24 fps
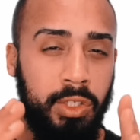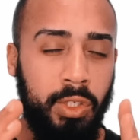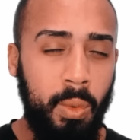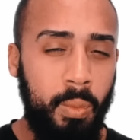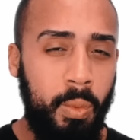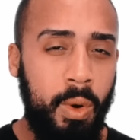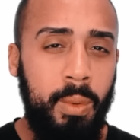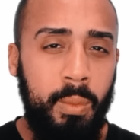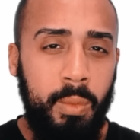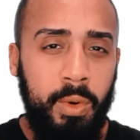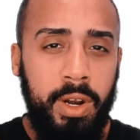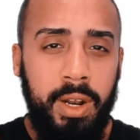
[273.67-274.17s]
So
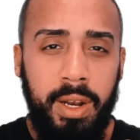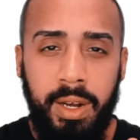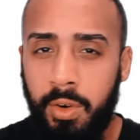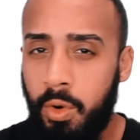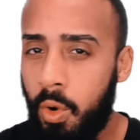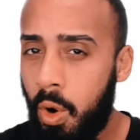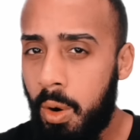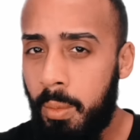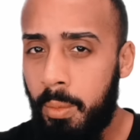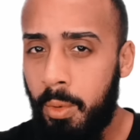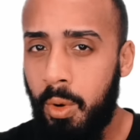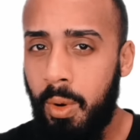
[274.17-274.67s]
what would a
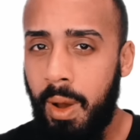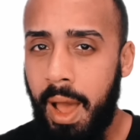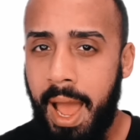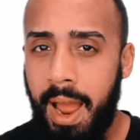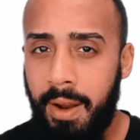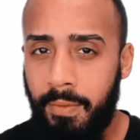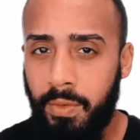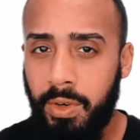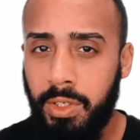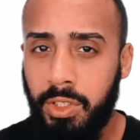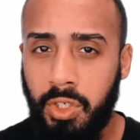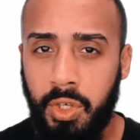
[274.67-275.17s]
normal
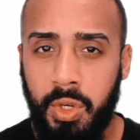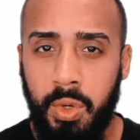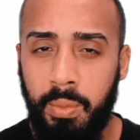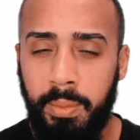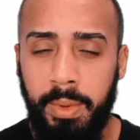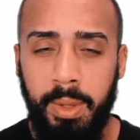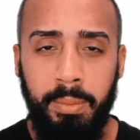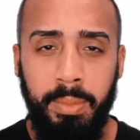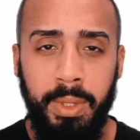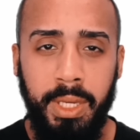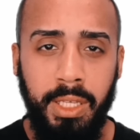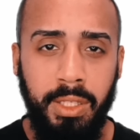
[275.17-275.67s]
average
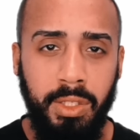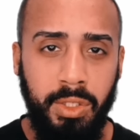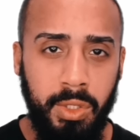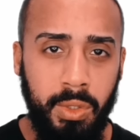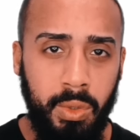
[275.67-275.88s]
human being